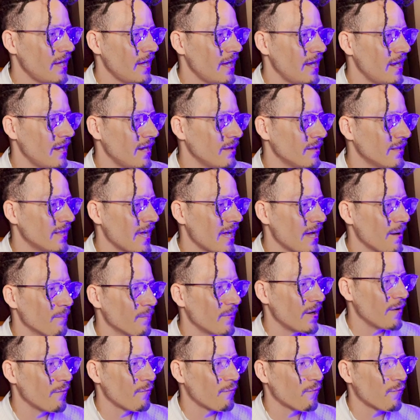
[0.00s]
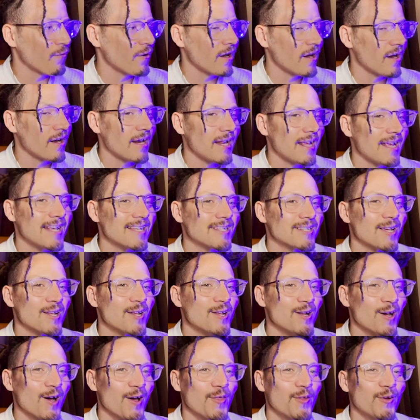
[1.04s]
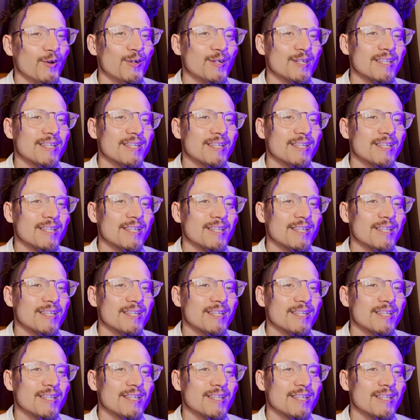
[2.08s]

And that, my friend, is another